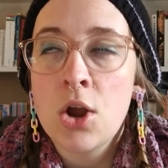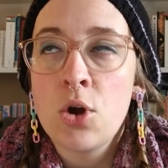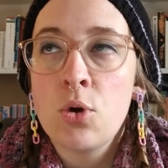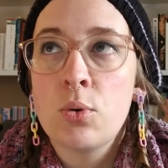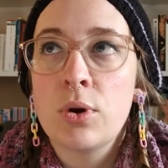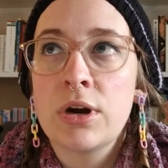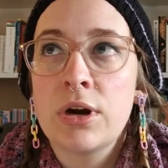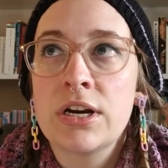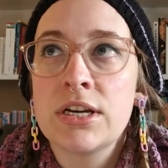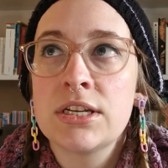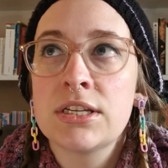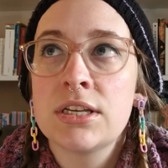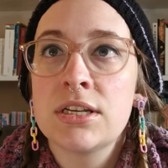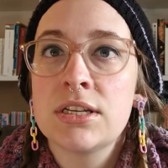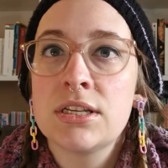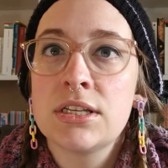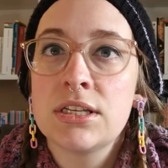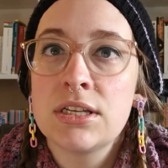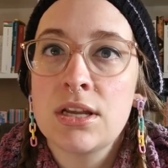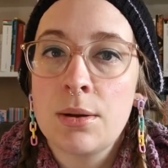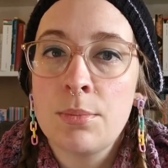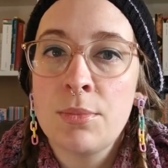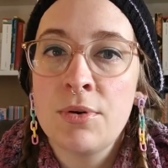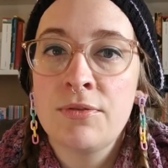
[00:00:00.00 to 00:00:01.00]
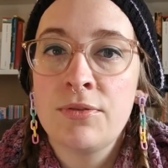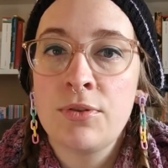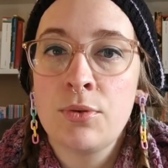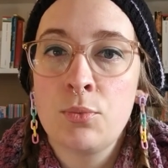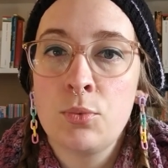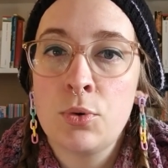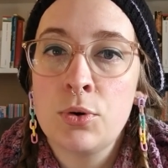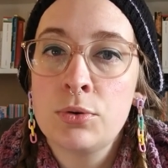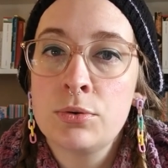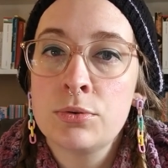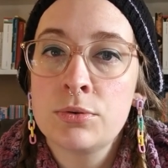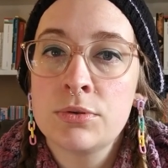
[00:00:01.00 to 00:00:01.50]
Whereas some of the
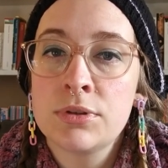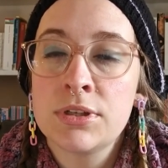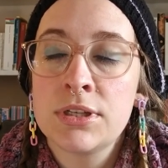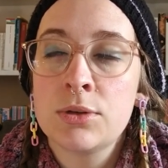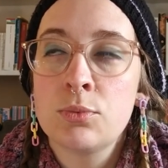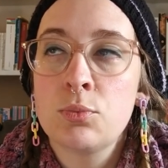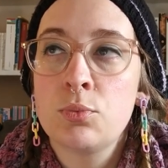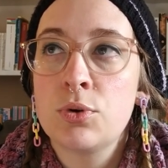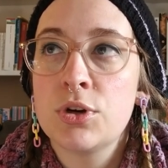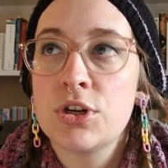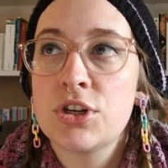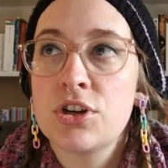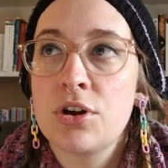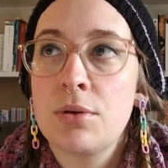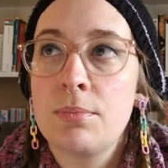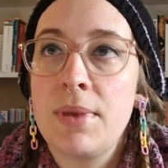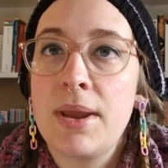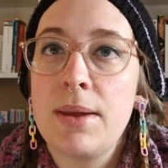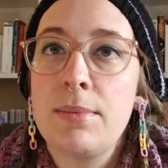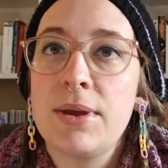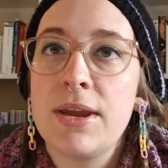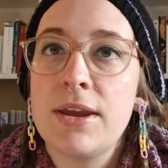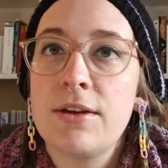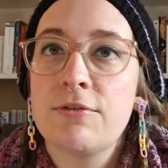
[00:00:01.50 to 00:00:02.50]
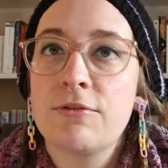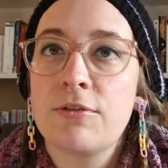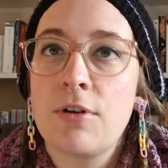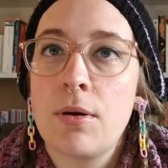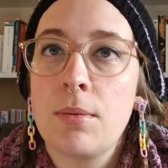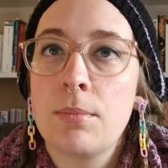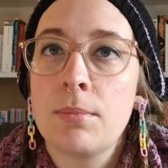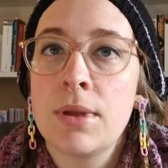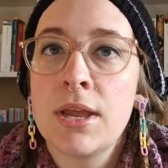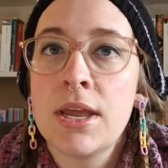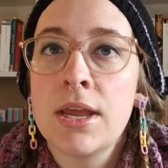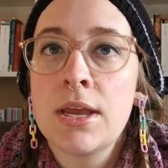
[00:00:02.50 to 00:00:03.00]
wools, which are maybe
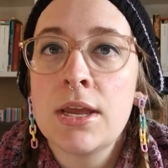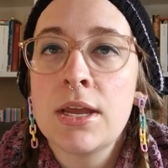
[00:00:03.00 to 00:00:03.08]
from